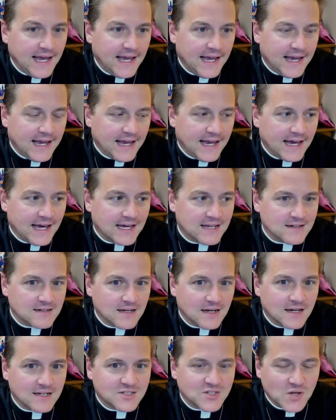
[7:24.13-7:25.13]
And
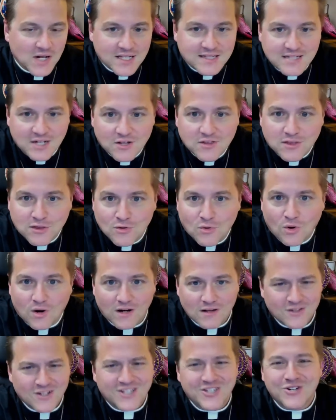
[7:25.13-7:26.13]
so I tell Thor,
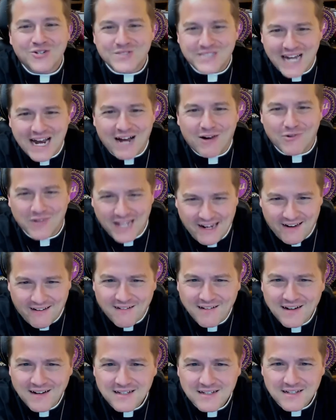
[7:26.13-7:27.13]
look, you're down
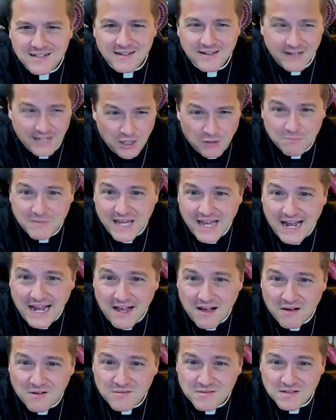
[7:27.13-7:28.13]
there. Help me
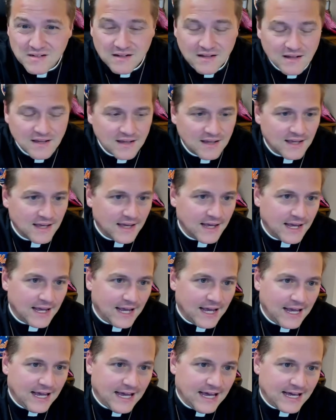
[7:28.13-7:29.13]
out.
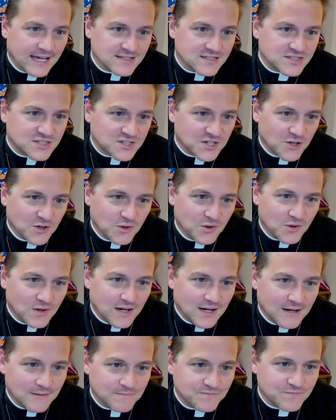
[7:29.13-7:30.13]
And
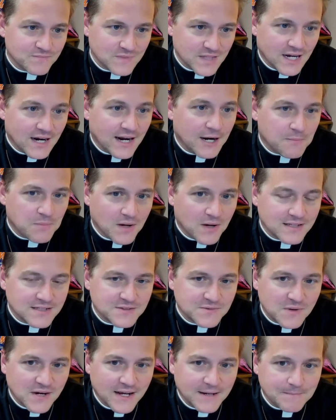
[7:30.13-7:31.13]
so, yeah, AirPods,
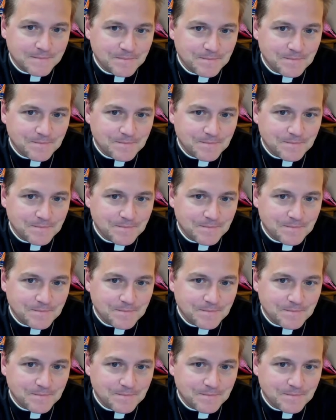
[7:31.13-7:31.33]
right.